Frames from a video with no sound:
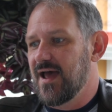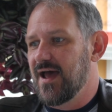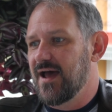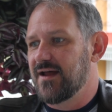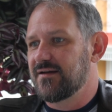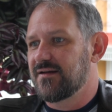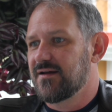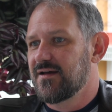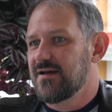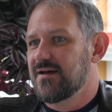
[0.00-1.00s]

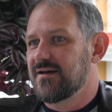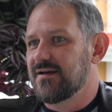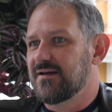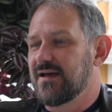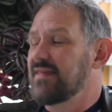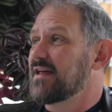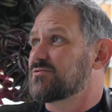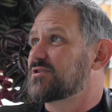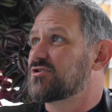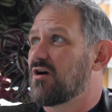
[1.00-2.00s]
and that's
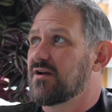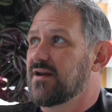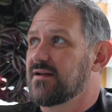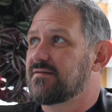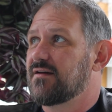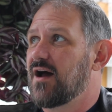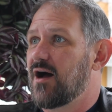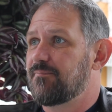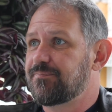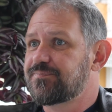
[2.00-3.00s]
what started it.
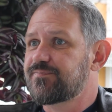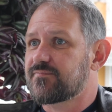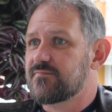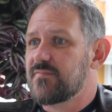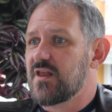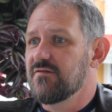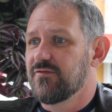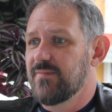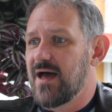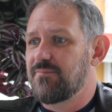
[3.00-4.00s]

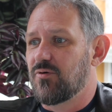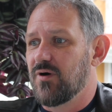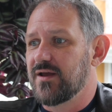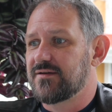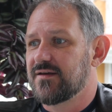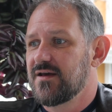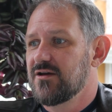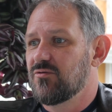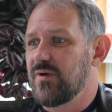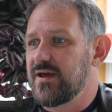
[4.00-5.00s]
From that point,
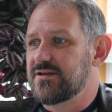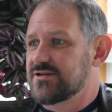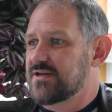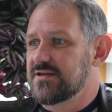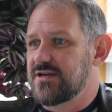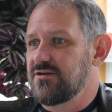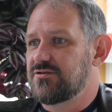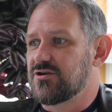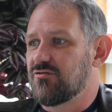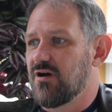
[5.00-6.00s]
we just
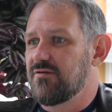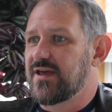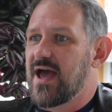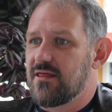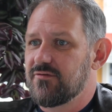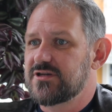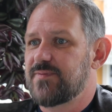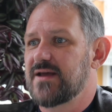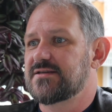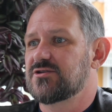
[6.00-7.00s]
continued to grow the gallery
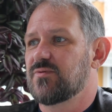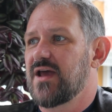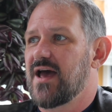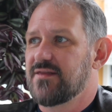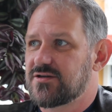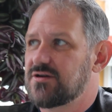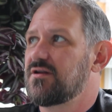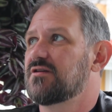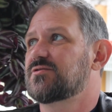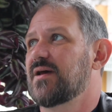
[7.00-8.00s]
spaces we had, the
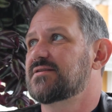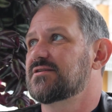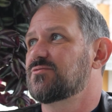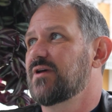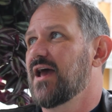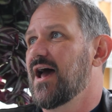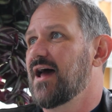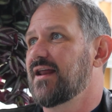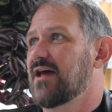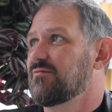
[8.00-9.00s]
studio spaces we
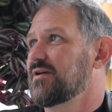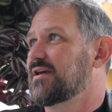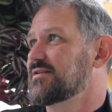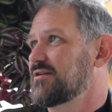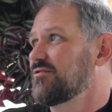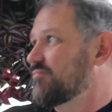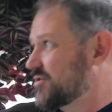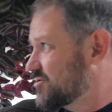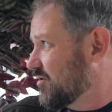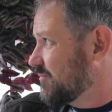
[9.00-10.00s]
had, and we continued
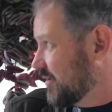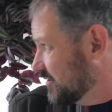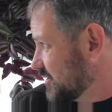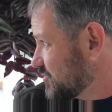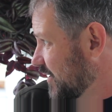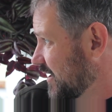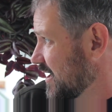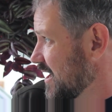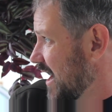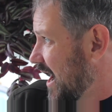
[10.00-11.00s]
restoring buildings. We
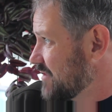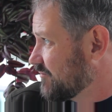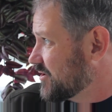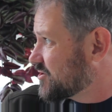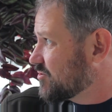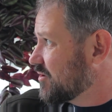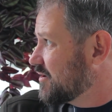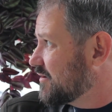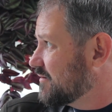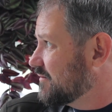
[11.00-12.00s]
either
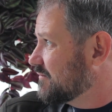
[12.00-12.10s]
restored